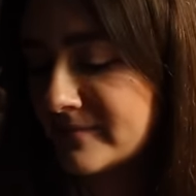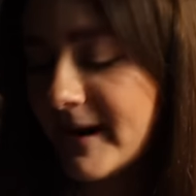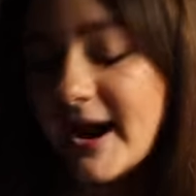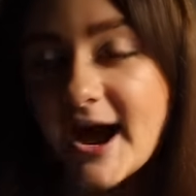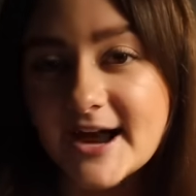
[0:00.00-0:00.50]

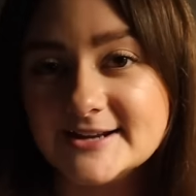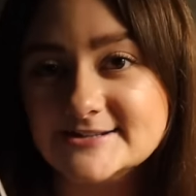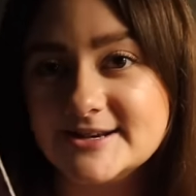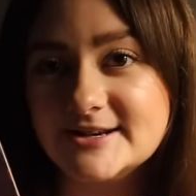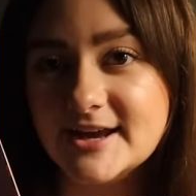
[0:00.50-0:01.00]
but I
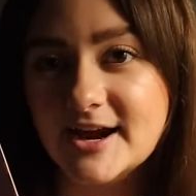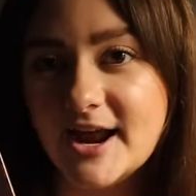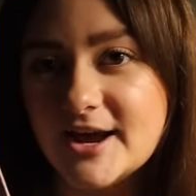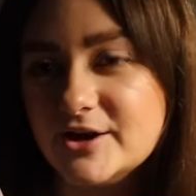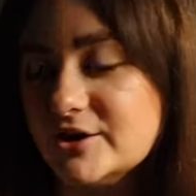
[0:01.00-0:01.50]
did get
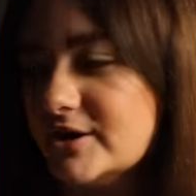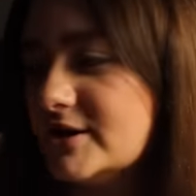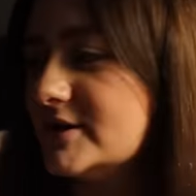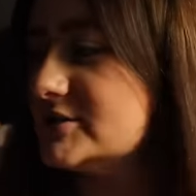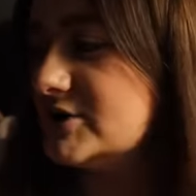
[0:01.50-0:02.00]
a
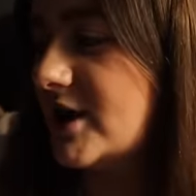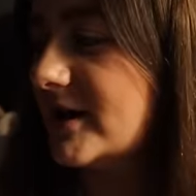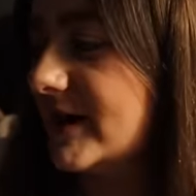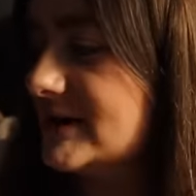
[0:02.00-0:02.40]
good chunk